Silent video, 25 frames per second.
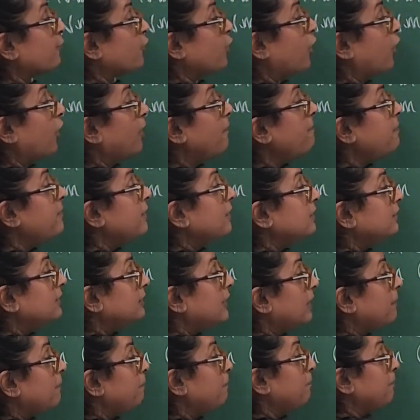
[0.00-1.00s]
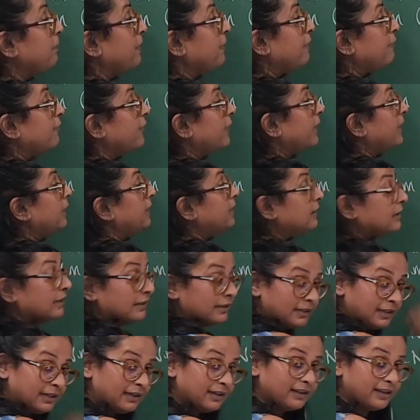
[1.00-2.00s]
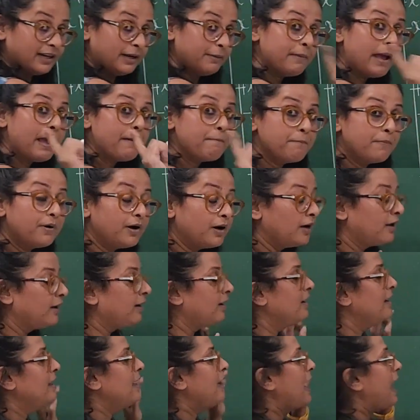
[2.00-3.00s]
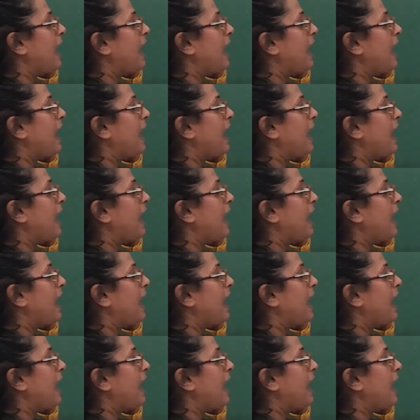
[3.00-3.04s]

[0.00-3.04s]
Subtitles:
from the pivot. Remember.